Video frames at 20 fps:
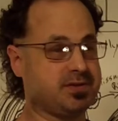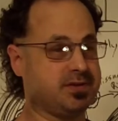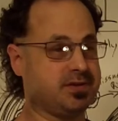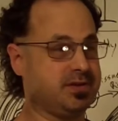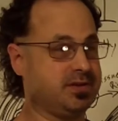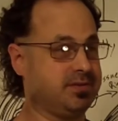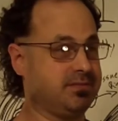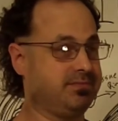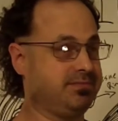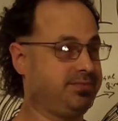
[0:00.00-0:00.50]
are
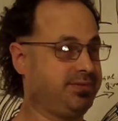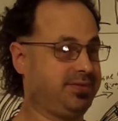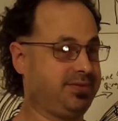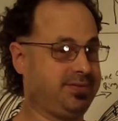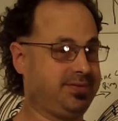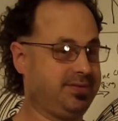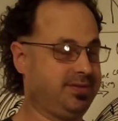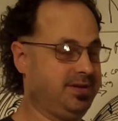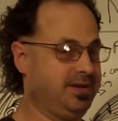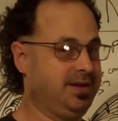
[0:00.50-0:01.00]
good.
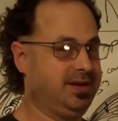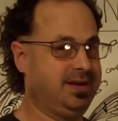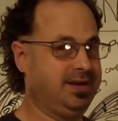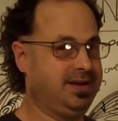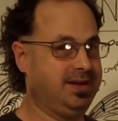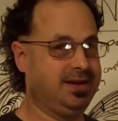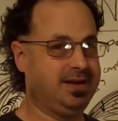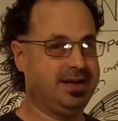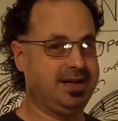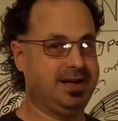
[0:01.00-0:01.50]

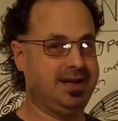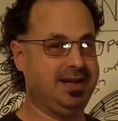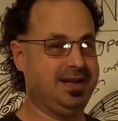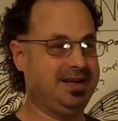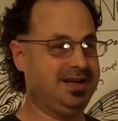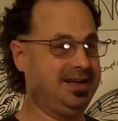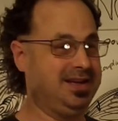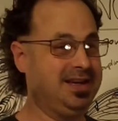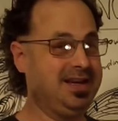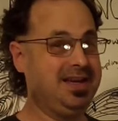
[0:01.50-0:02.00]

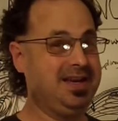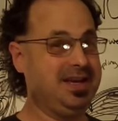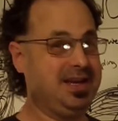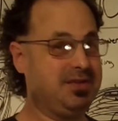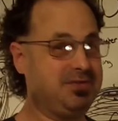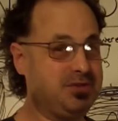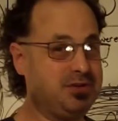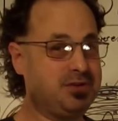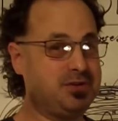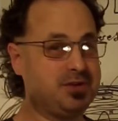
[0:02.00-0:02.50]

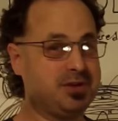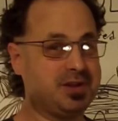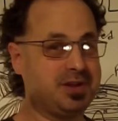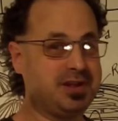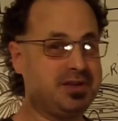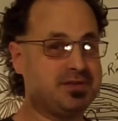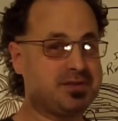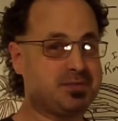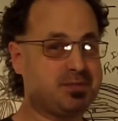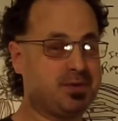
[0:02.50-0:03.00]
If you do the
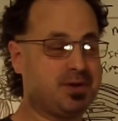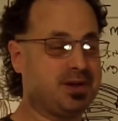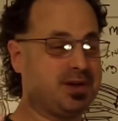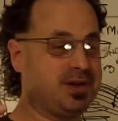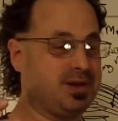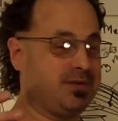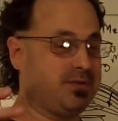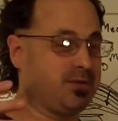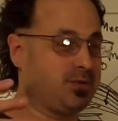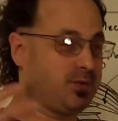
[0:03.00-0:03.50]
leaf
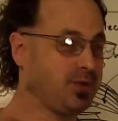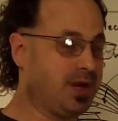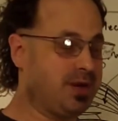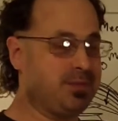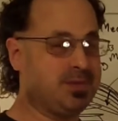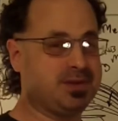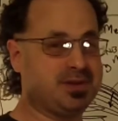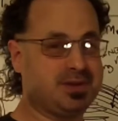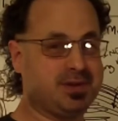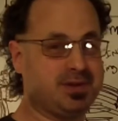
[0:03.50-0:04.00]
spring of the
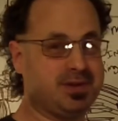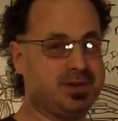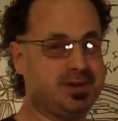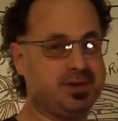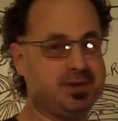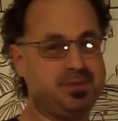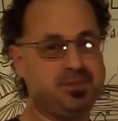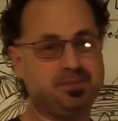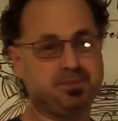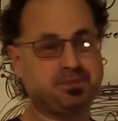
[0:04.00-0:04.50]
right
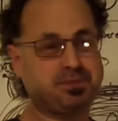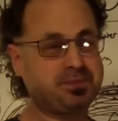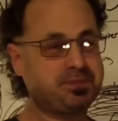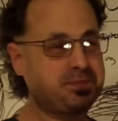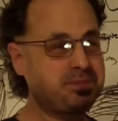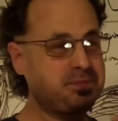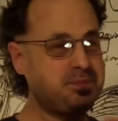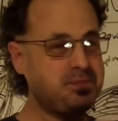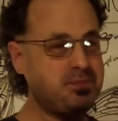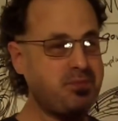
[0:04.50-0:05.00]
material
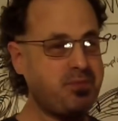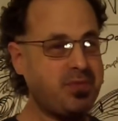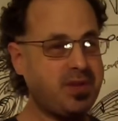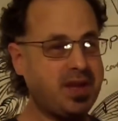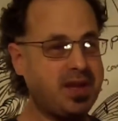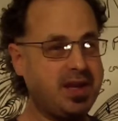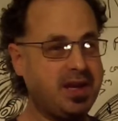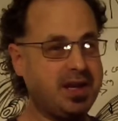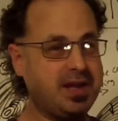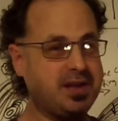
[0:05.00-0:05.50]

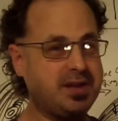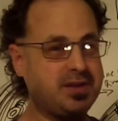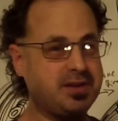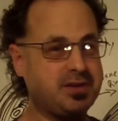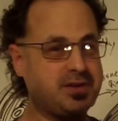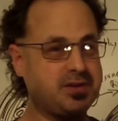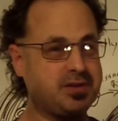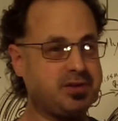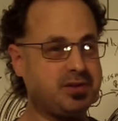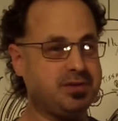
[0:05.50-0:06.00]
and